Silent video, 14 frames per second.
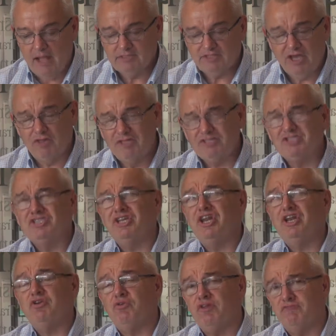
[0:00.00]
So this is an
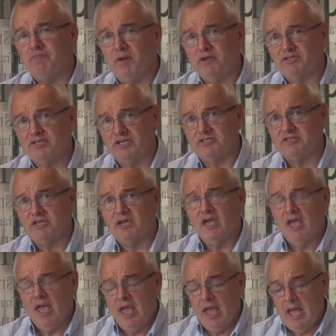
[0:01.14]
iterative process.
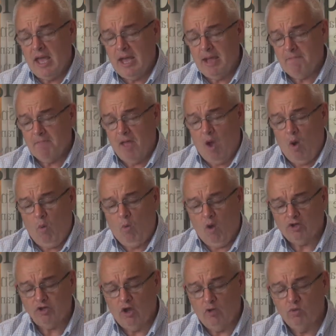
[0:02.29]

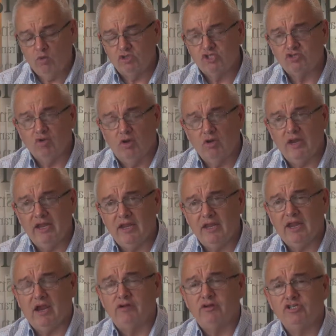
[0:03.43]
What I would strongly
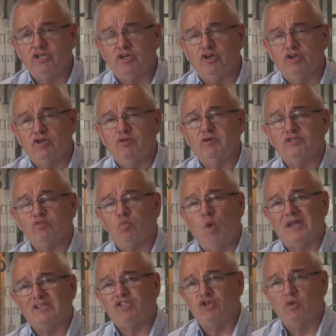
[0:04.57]
encourage you to do is
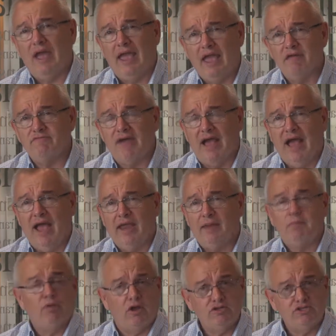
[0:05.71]
once you have a
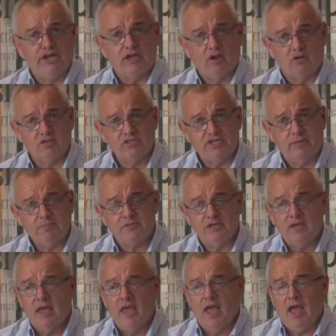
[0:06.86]
project concept,
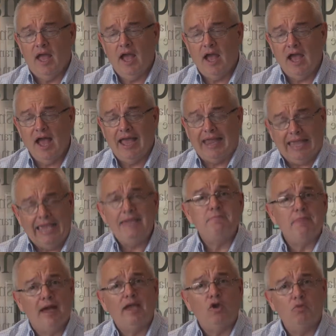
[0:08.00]

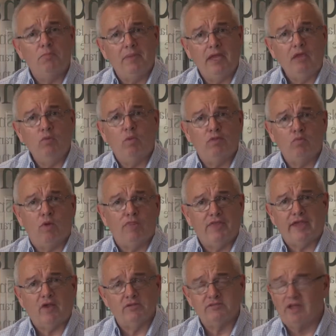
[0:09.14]
email me with what
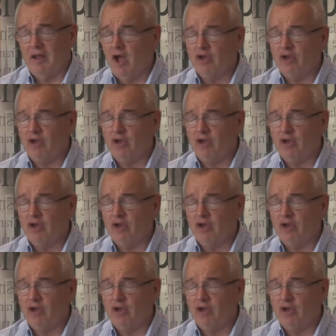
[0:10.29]
that concept.